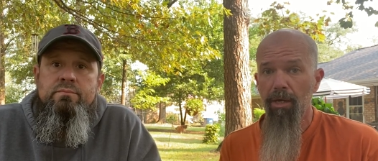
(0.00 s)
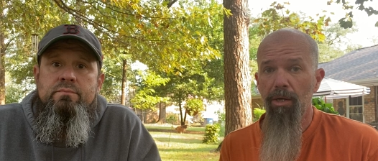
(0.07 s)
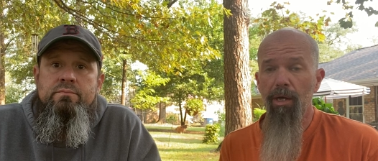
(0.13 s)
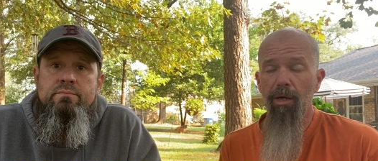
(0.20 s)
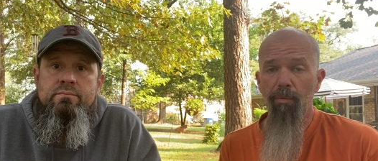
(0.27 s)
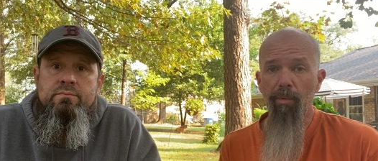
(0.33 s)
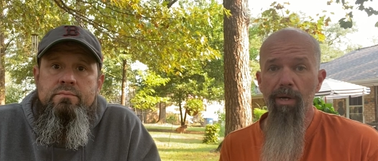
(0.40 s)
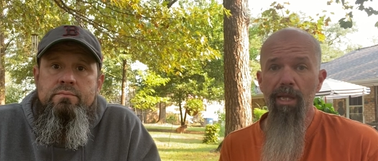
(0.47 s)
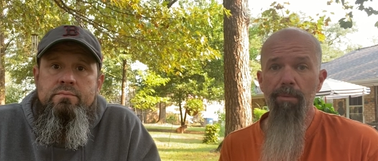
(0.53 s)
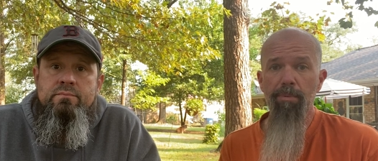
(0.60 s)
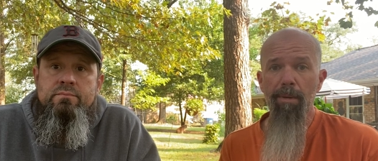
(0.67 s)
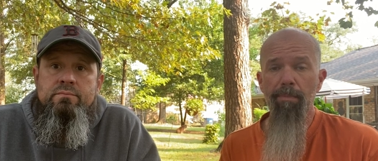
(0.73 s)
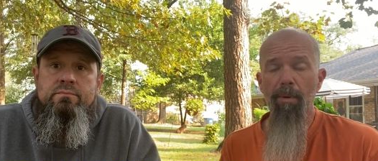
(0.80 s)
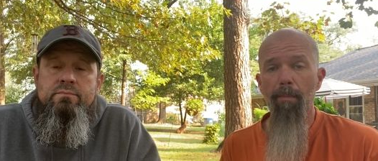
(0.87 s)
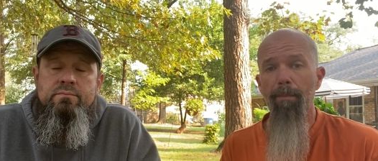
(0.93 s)
Speaker 1: uh, we need
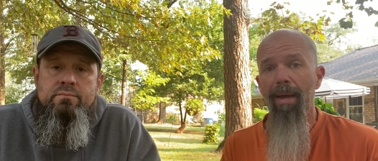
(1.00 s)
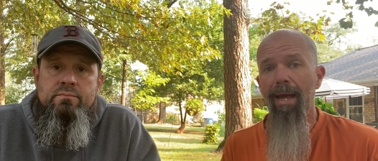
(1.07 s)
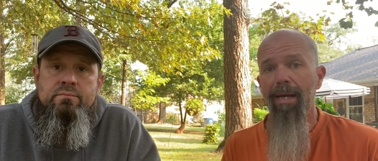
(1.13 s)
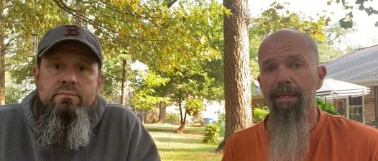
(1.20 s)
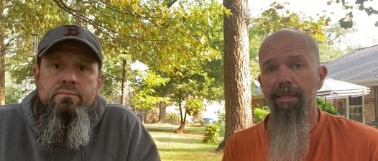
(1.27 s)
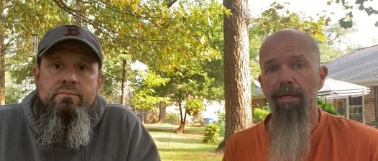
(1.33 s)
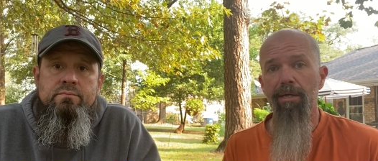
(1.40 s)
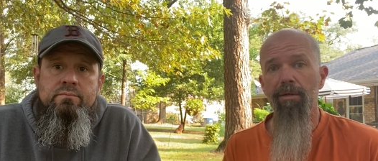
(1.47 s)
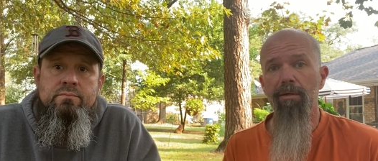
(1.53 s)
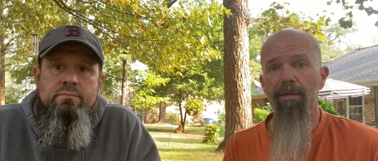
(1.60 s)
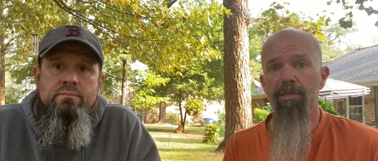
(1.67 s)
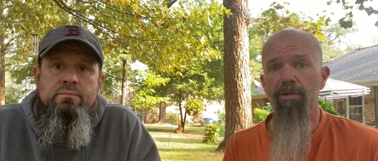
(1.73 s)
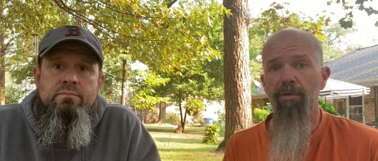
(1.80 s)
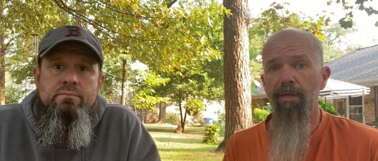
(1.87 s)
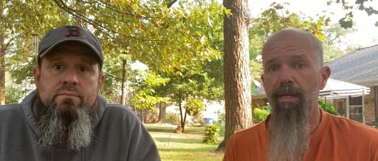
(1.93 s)
people back there.
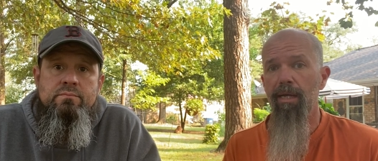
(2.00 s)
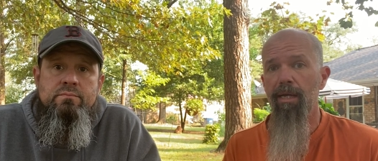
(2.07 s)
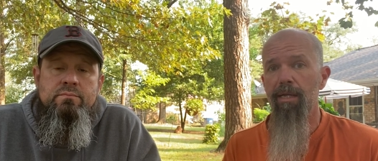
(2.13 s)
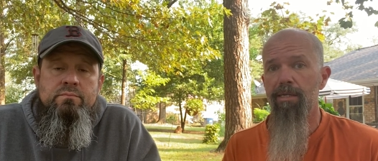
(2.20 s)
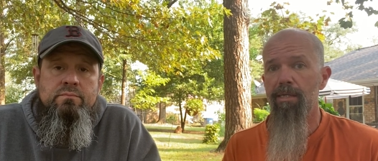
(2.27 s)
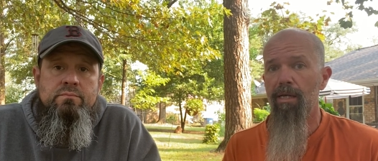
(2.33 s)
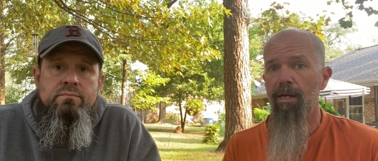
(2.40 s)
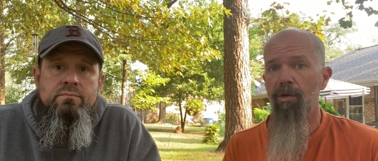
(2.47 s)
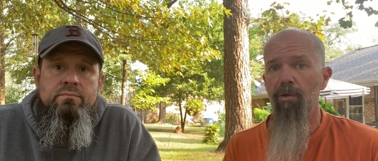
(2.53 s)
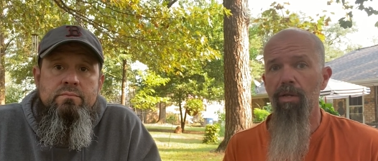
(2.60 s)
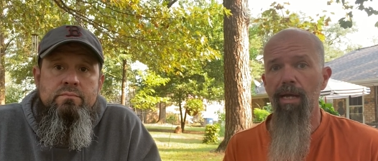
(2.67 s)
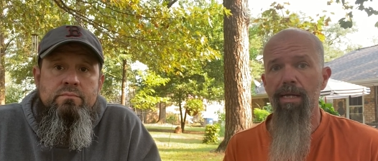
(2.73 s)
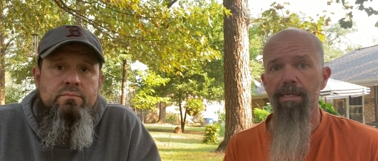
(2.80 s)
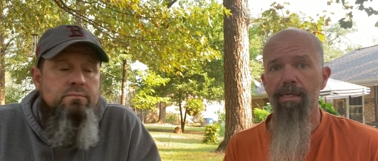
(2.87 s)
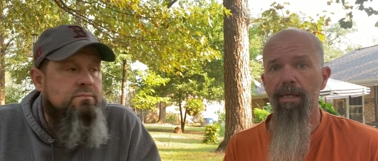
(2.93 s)
And so, again, it's that whole
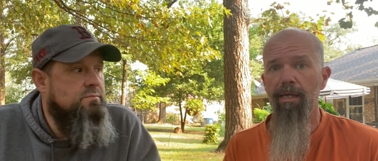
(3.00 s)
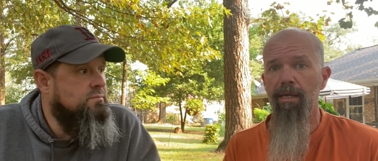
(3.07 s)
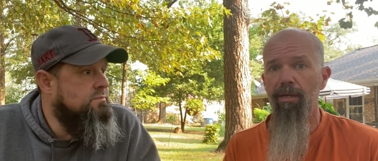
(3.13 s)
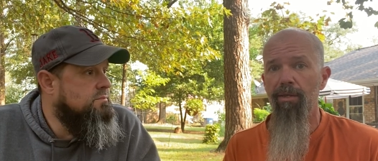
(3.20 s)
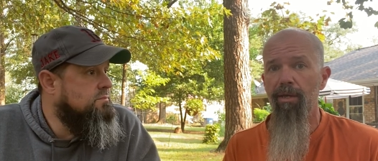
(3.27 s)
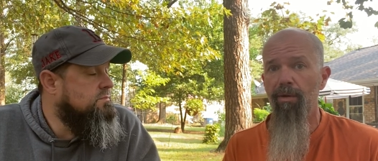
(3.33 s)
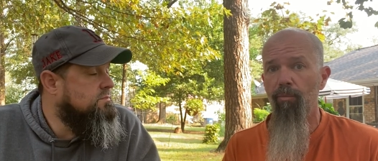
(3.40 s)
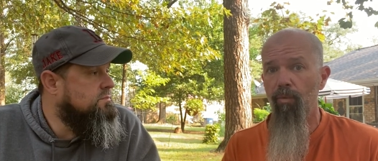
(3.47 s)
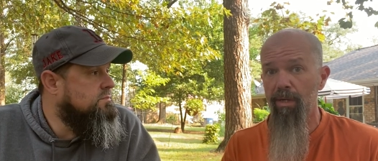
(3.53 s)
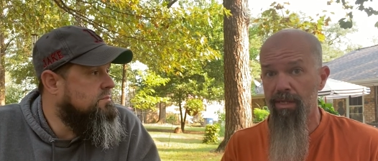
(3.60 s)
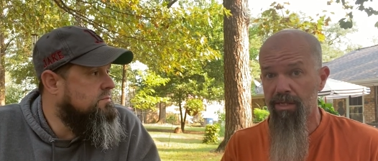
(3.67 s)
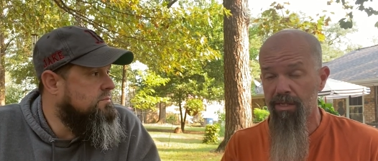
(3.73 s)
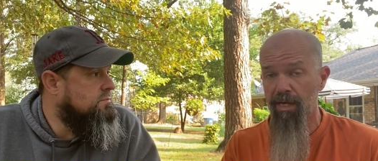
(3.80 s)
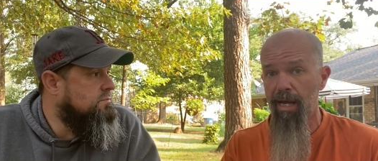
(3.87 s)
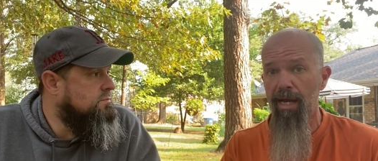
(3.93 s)
idea that we
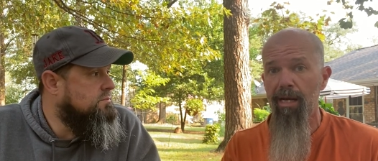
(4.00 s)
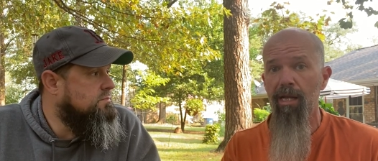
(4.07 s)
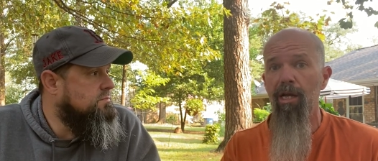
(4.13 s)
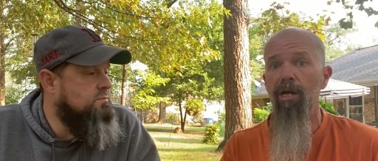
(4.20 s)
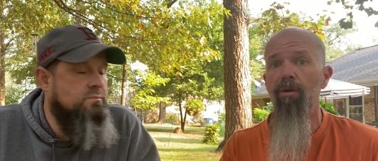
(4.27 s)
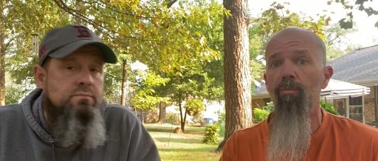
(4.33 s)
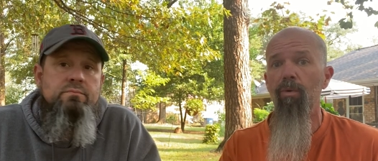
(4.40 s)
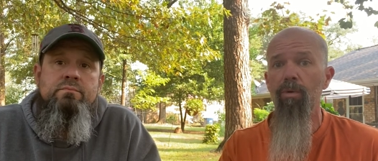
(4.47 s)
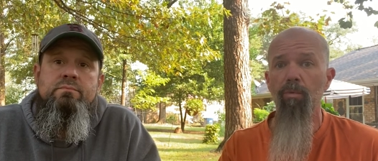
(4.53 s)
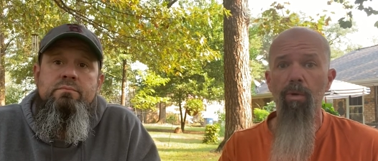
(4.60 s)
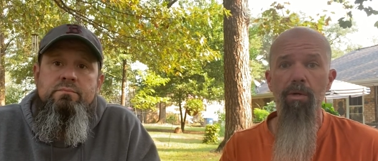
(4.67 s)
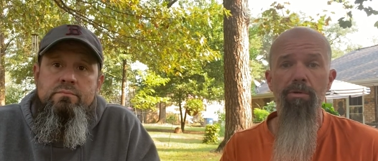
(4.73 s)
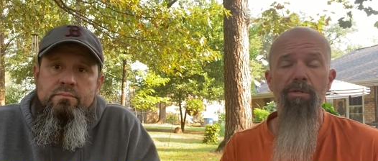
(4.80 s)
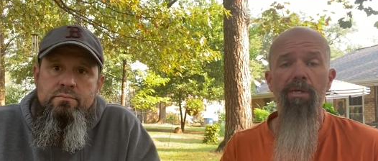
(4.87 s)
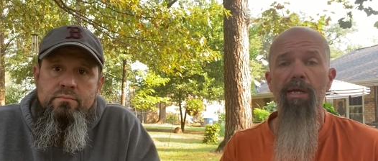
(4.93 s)
sign up, we
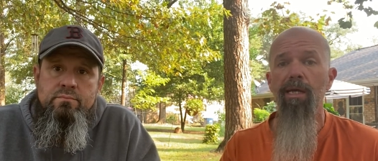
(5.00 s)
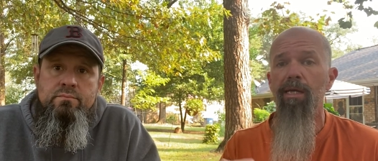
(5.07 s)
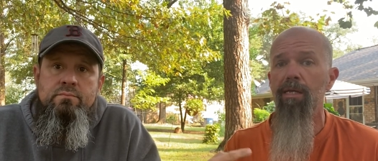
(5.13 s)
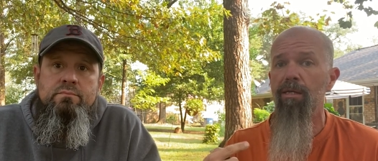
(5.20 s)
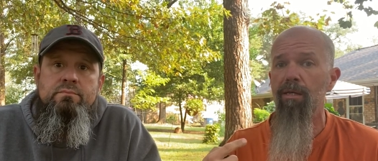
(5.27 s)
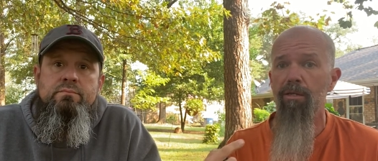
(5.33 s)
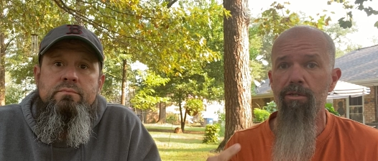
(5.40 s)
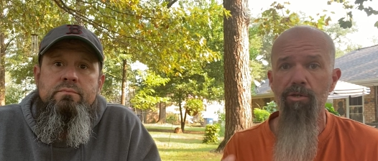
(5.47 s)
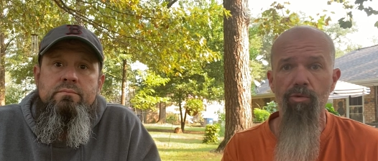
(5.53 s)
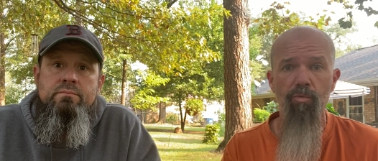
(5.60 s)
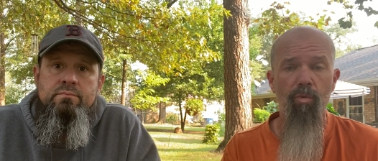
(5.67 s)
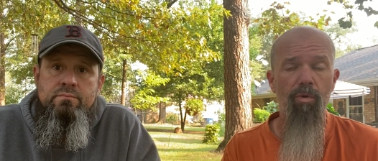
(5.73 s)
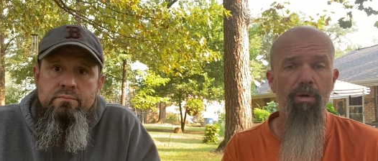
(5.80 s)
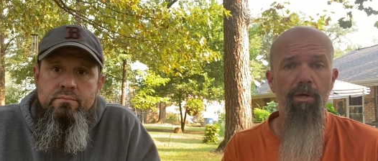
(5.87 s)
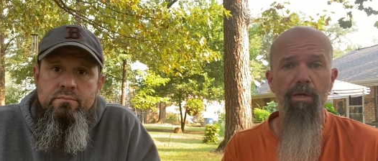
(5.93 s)
rotate, just do
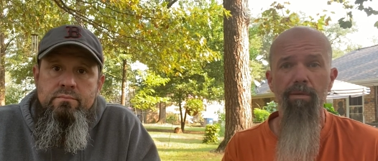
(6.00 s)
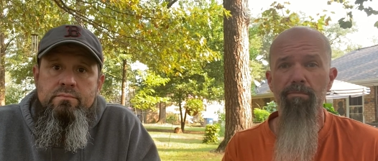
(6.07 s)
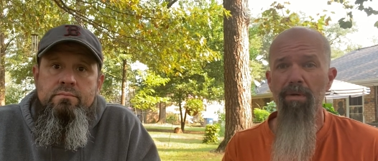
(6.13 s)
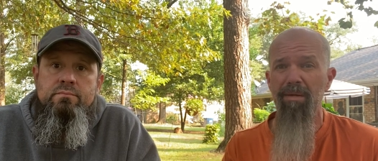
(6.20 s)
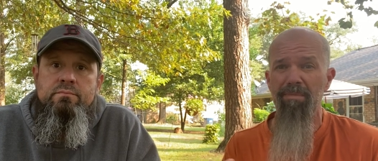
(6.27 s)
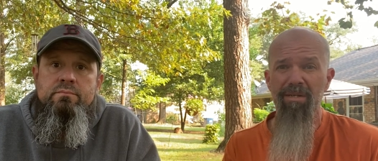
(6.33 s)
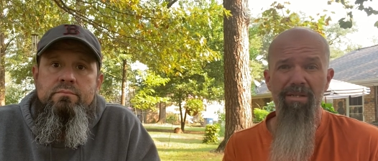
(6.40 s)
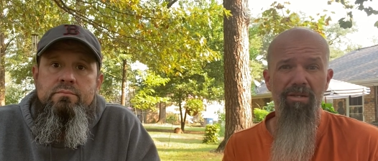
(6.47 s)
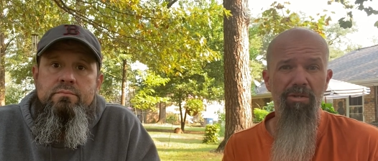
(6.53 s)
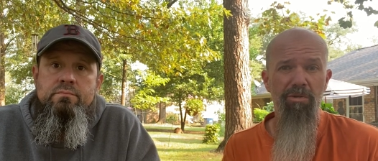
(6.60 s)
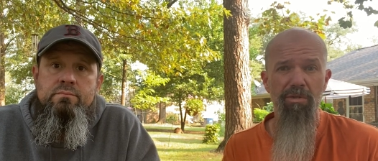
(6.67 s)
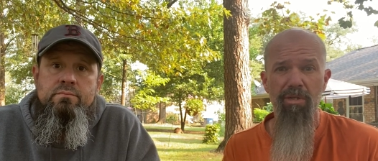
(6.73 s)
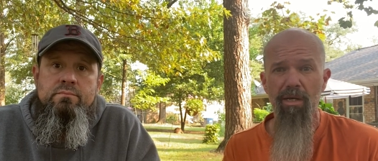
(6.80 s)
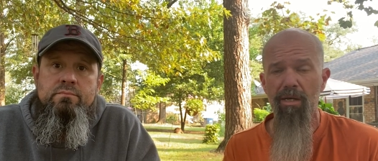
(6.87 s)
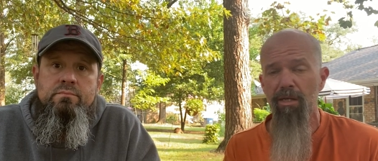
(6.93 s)
one, maybe two
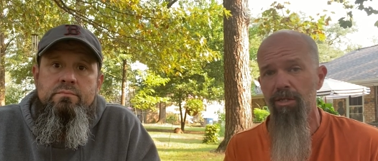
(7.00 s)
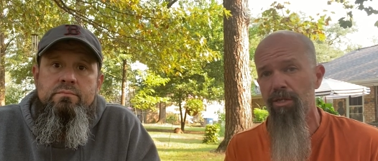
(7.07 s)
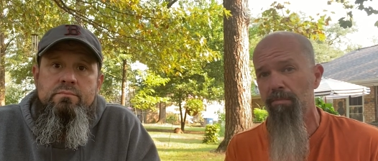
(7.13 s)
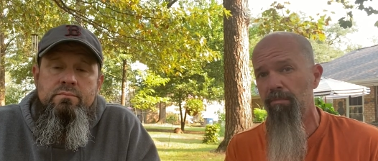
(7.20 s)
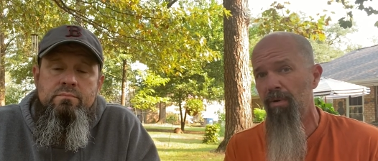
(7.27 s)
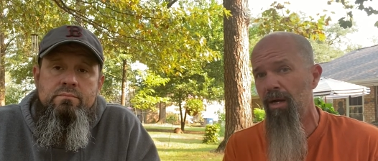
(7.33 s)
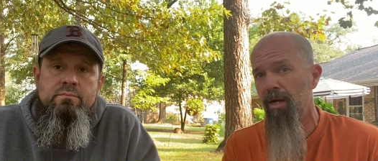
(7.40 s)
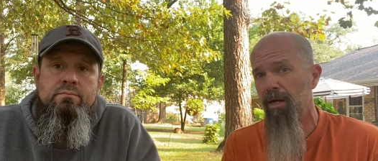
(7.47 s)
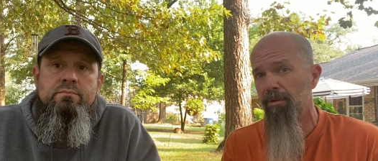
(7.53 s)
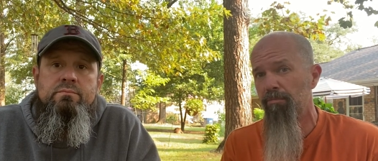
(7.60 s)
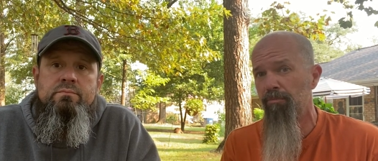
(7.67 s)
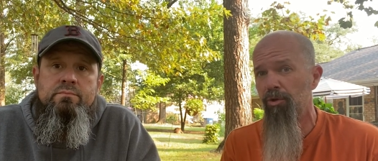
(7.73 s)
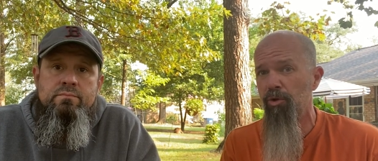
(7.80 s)
Sundays a month,